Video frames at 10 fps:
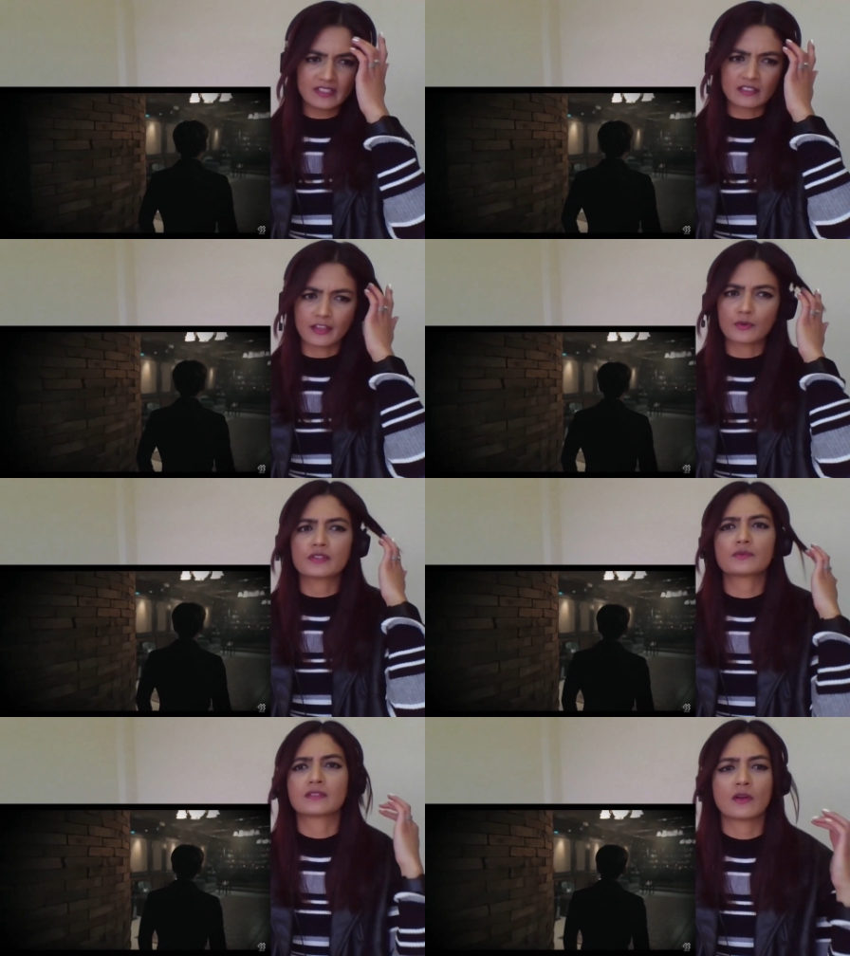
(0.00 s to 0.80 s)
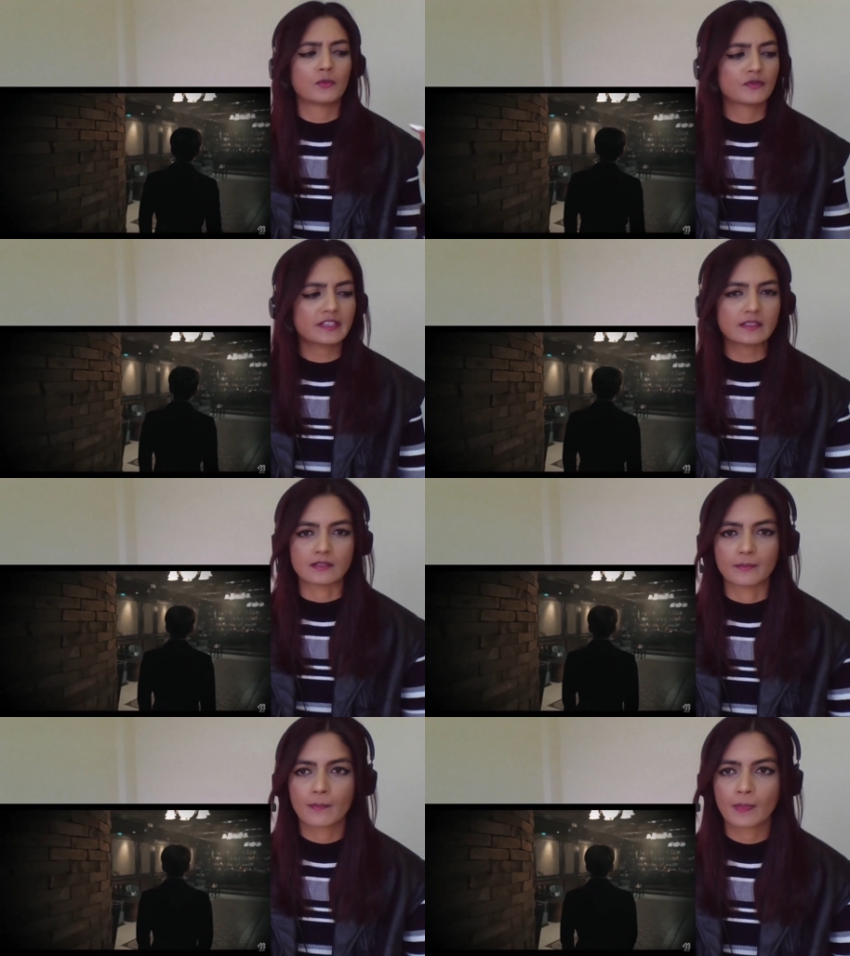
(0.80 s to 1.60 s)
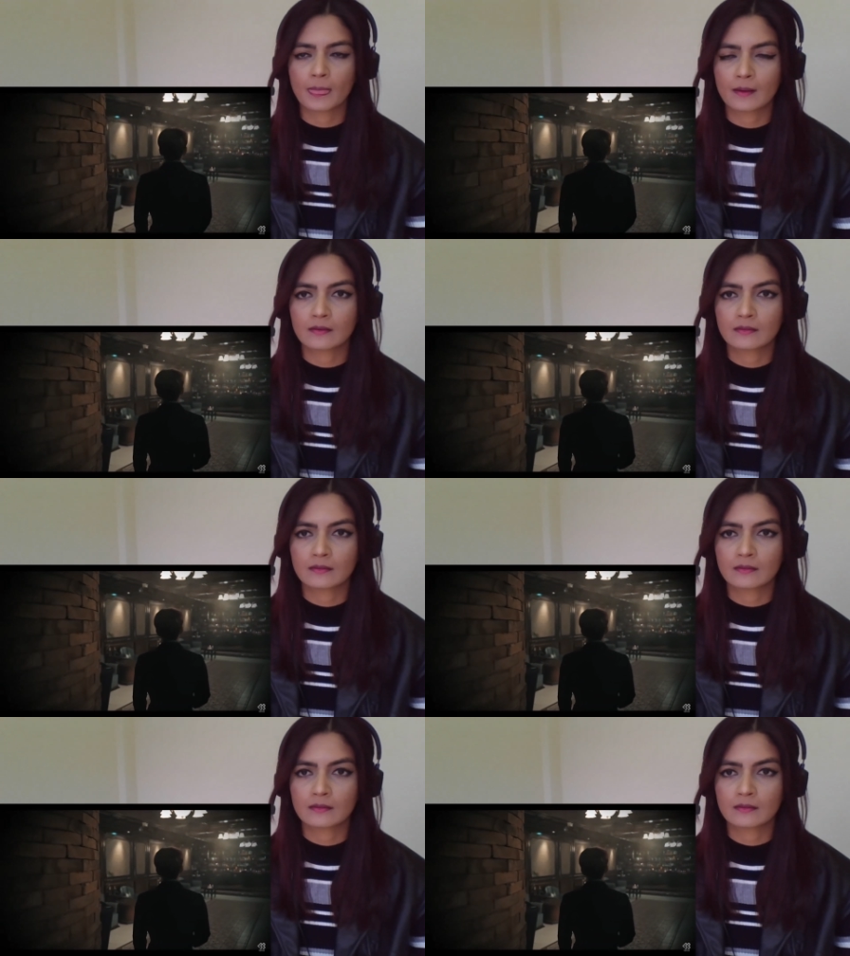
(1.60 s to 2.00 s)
For some reason, I thought this was a lot more recent.